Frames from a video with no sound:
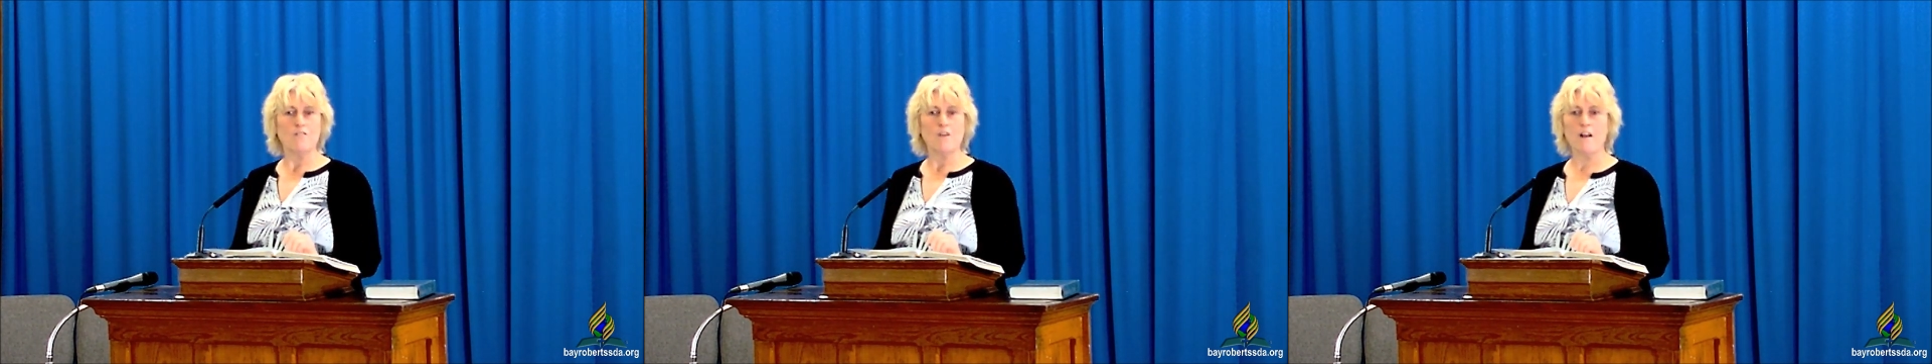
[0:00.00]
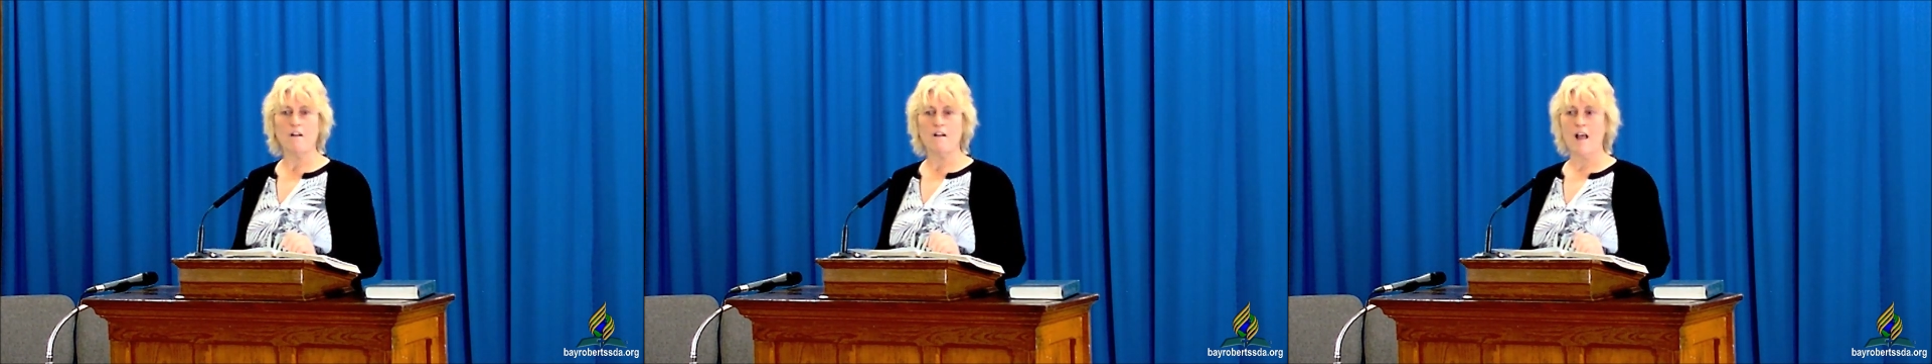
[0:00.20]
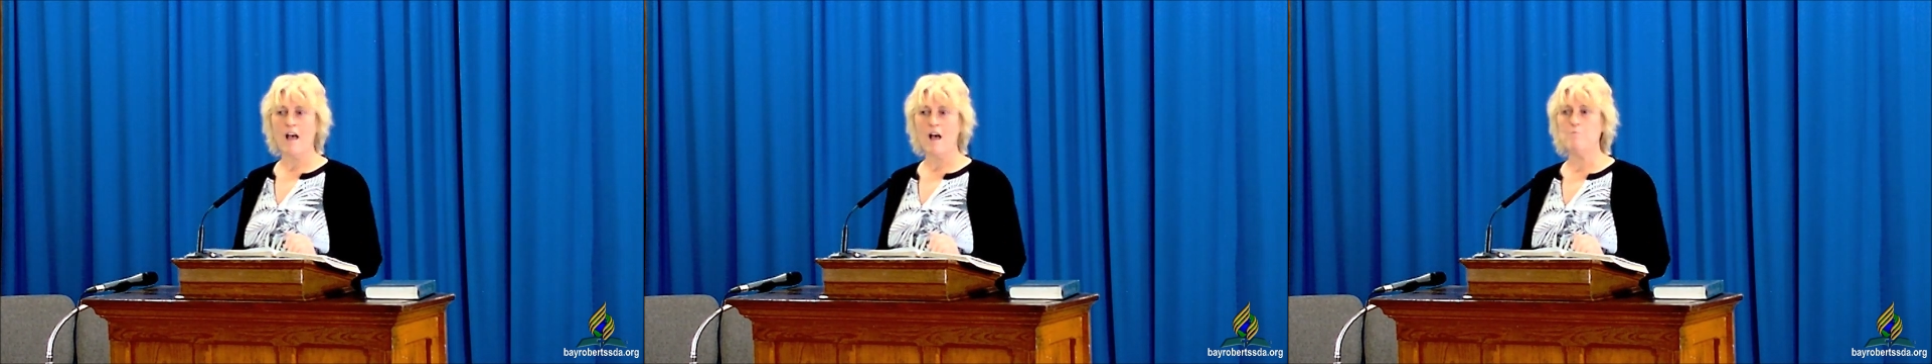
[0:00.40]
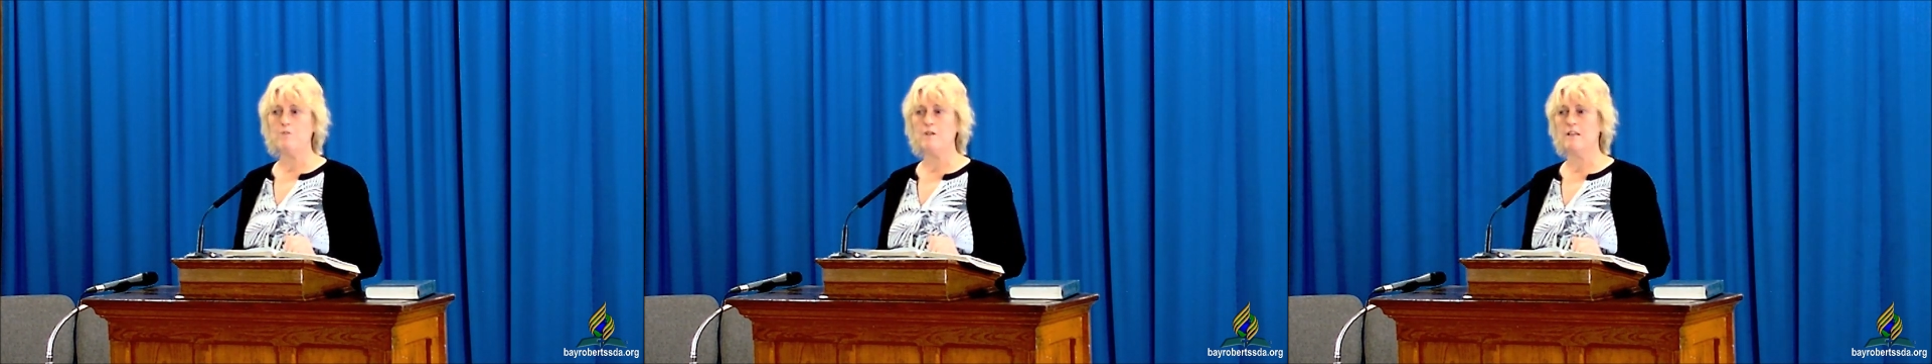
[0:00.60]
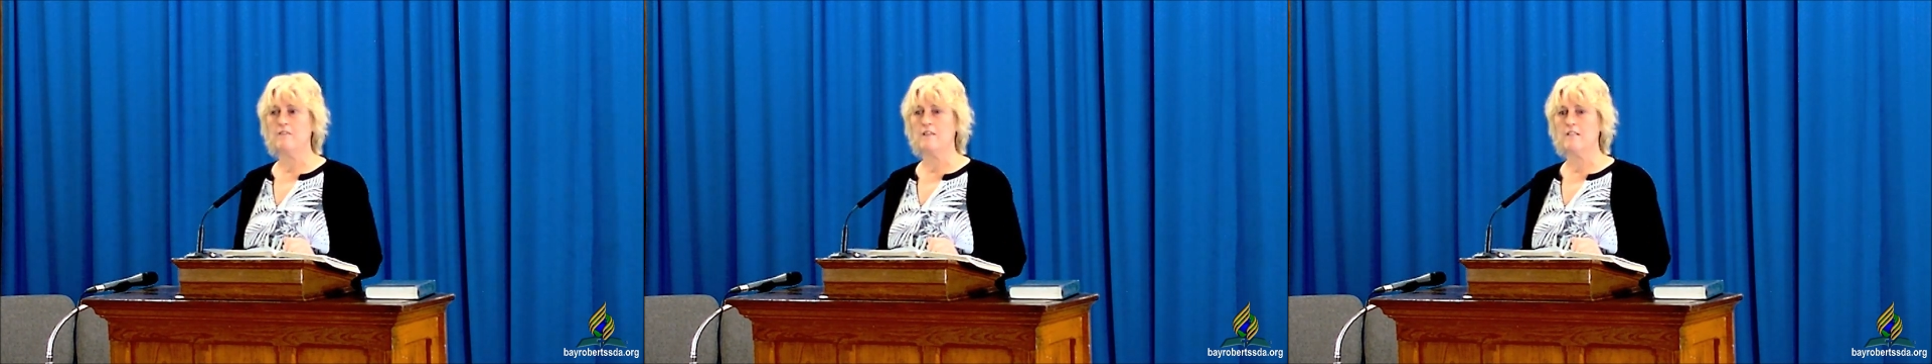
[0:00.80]
that are
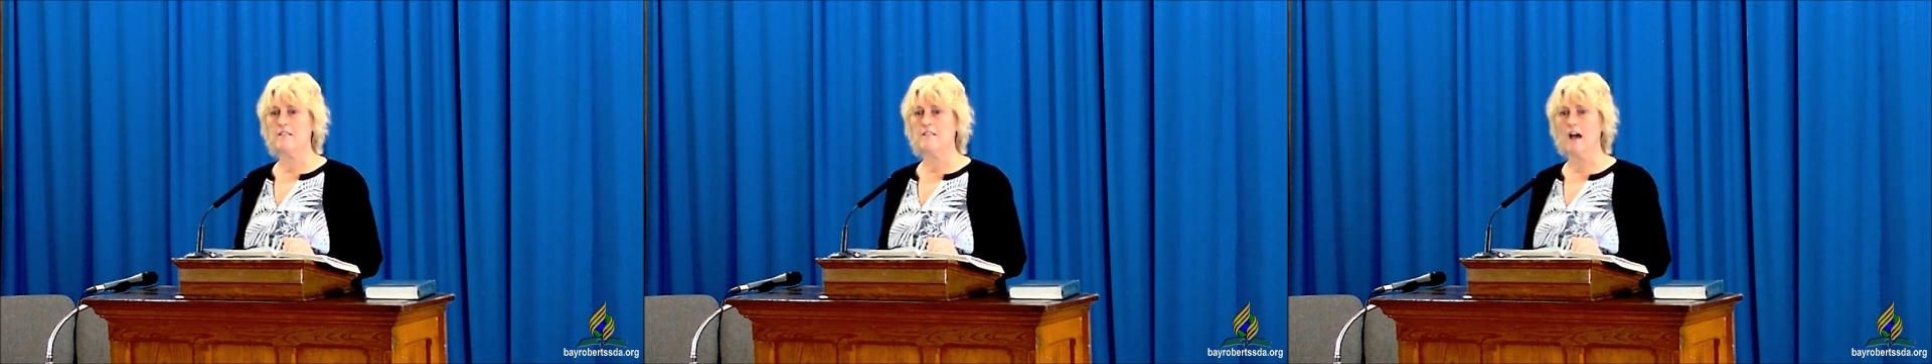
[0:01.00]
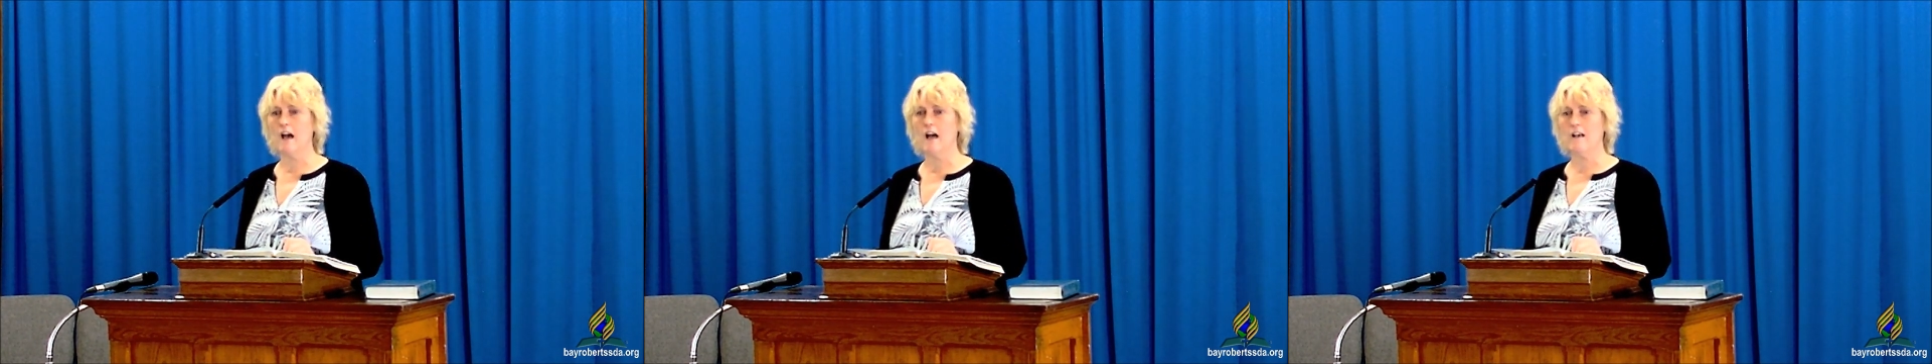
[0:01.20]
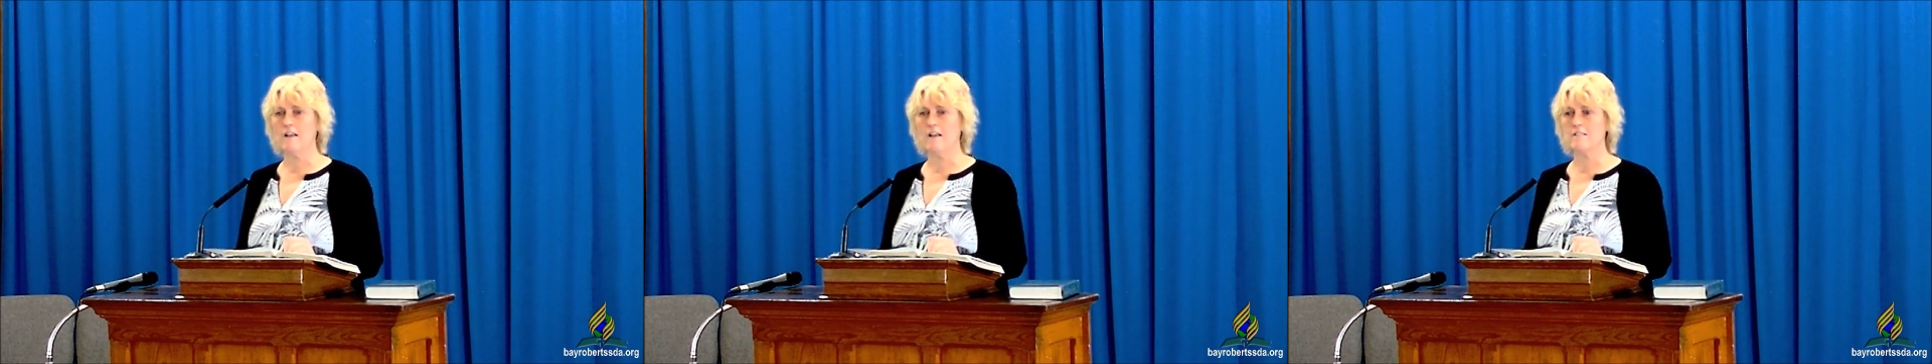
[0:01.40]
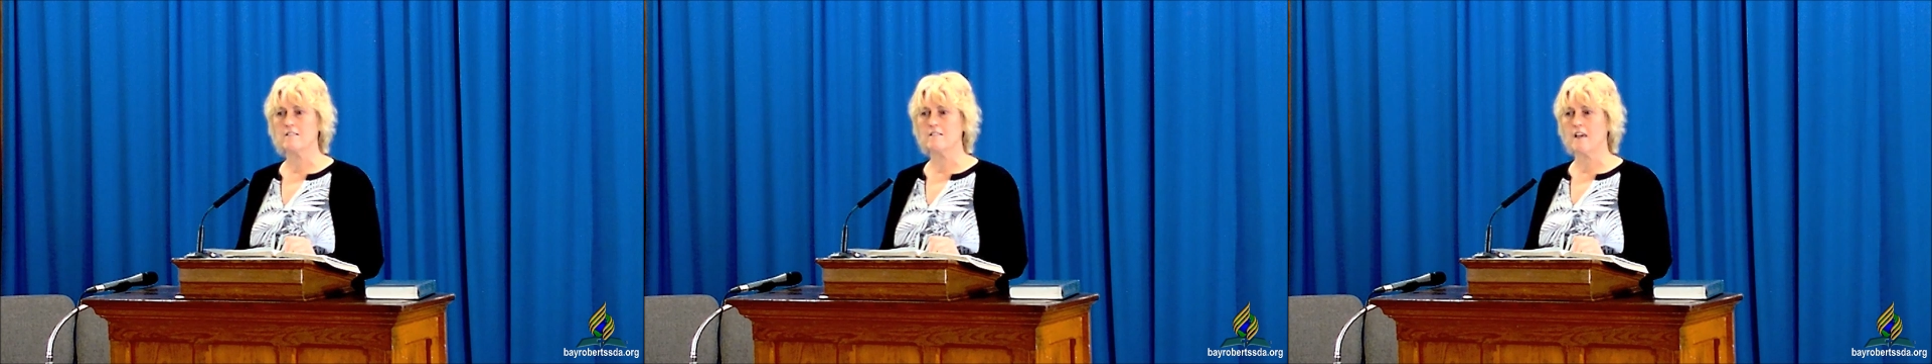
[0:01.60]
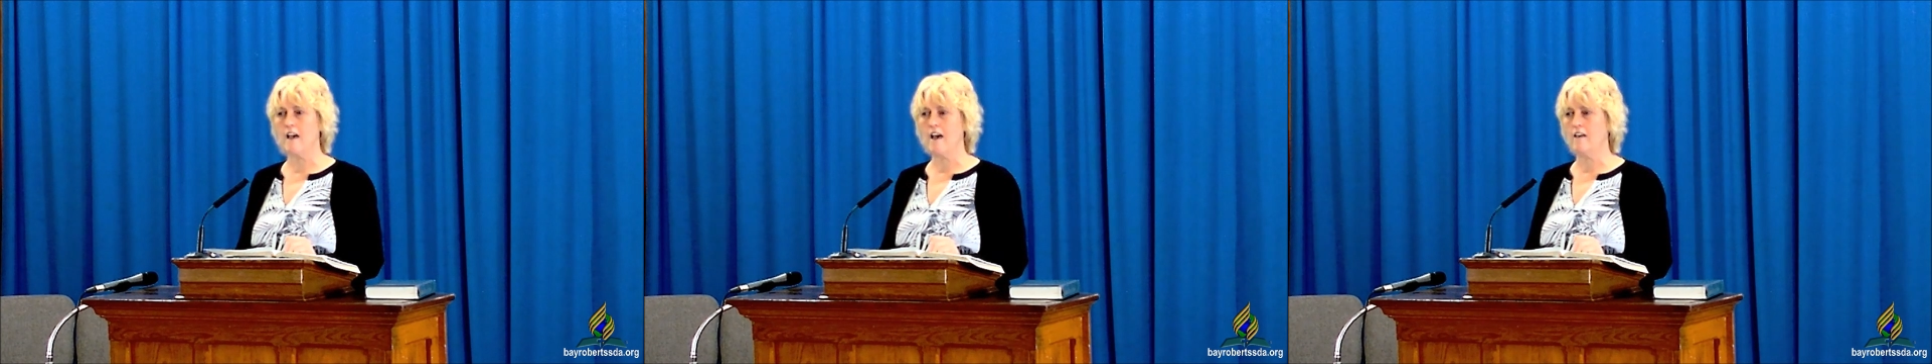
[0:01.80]
happening that tell
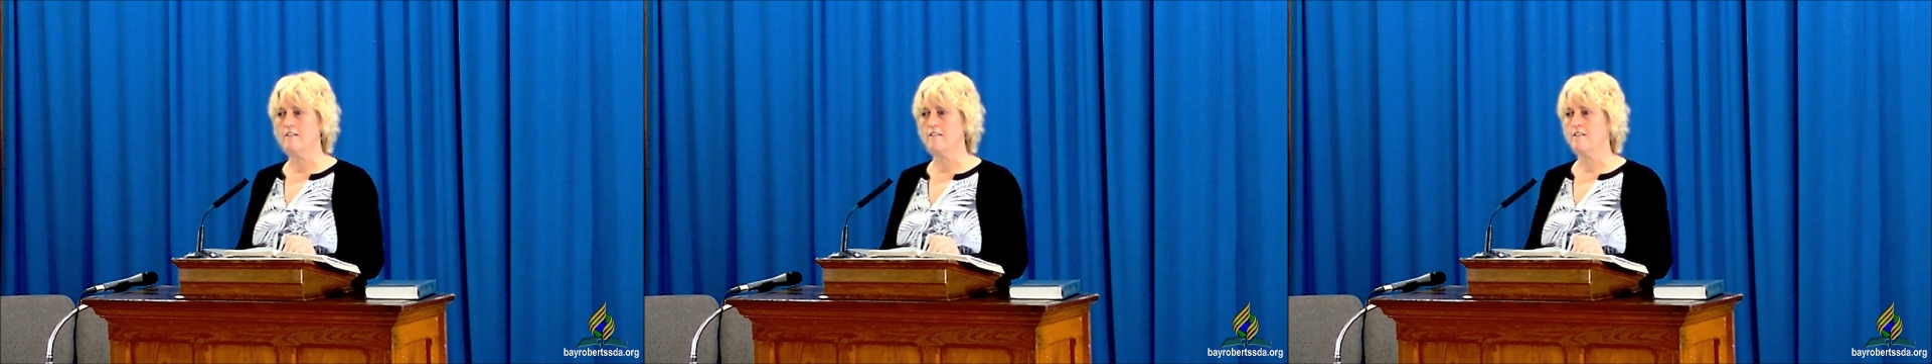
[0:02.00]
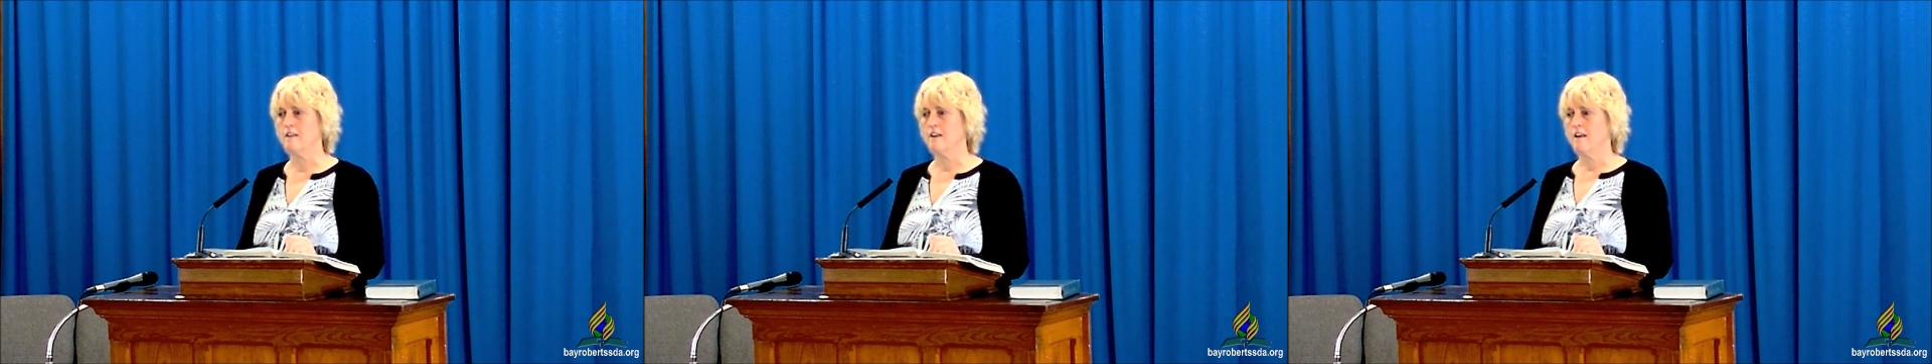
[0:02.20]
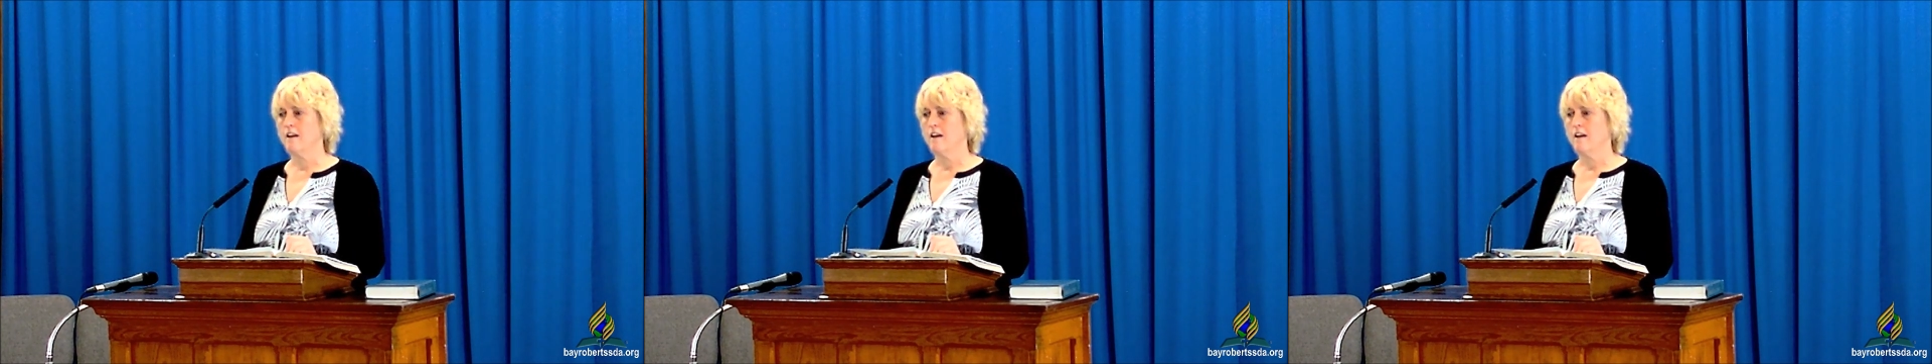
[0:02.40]
us that